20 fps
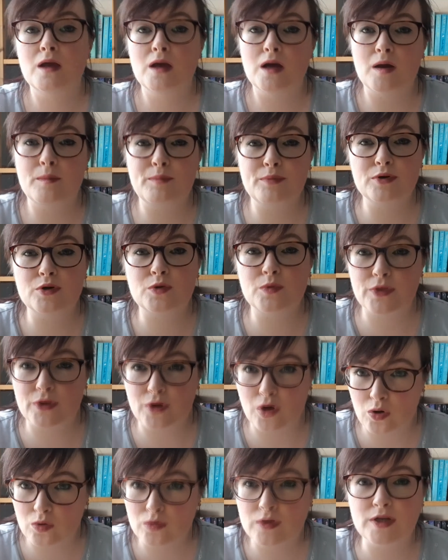A book with
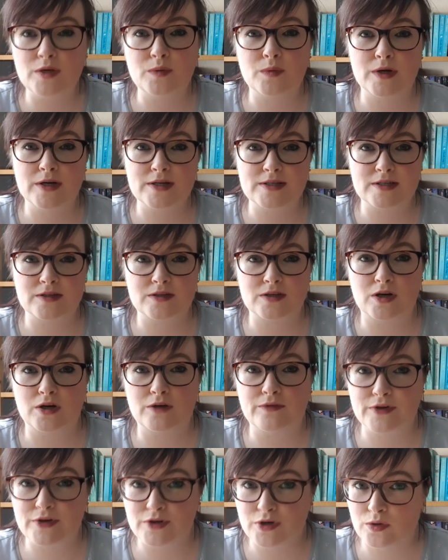only words on the
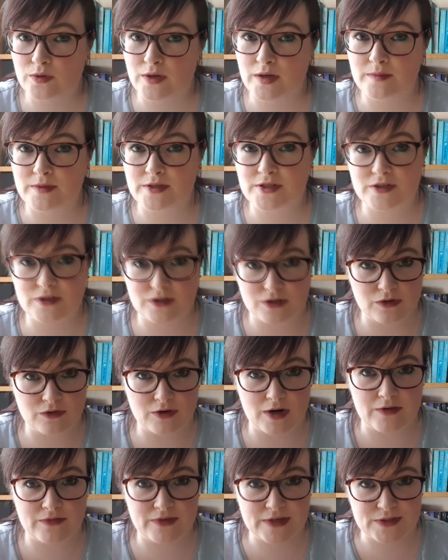cover, no images, no
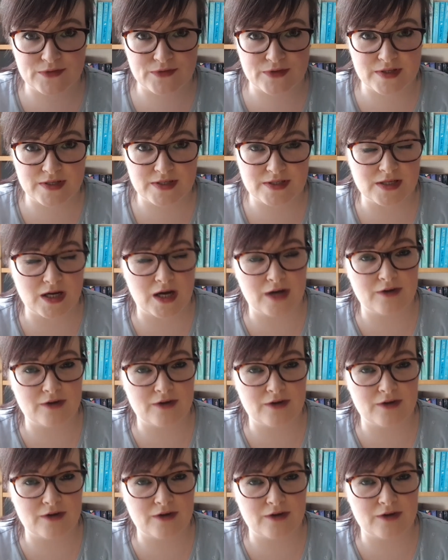graphics, for this I